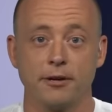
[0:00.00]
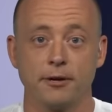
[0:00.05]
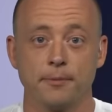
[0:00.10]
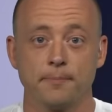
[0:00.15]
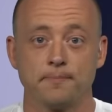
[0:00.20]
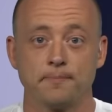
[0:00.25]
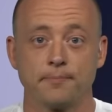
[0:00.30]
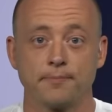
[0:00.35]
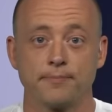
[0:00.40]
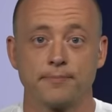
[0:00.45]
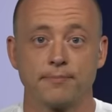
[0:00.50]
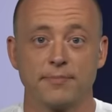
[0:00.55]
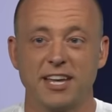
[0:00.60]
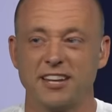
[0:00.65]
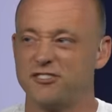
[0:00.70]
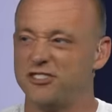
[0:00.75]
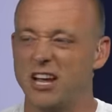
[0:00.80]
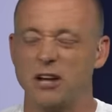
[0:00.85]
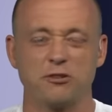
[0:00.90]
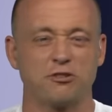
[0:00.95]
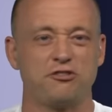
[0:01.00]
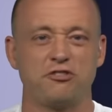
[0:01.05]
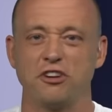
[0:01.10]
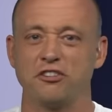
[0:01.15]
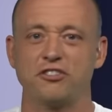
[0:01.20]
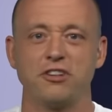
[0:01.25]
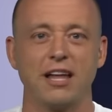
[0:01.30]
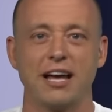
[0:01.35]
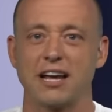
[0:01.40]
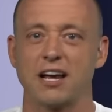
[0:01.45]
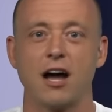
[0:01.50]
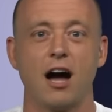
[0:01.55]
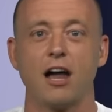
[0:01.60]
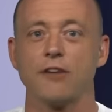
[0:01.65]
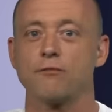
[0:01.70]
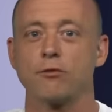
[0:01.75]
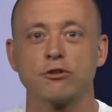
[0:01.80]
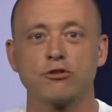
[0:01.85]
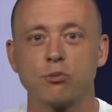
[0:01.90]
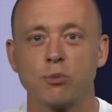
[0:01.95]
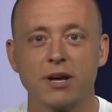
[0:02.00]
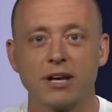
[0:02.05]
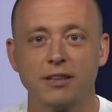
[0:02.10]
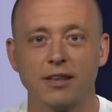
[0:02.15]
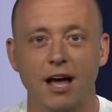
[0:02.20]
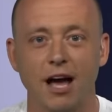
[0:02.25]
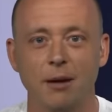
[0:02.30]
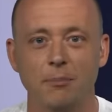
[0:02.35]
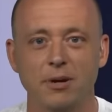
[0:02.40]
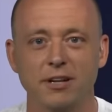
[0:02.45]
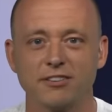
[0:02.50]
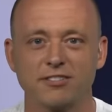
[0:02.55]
here. It sounds just like conference realignment.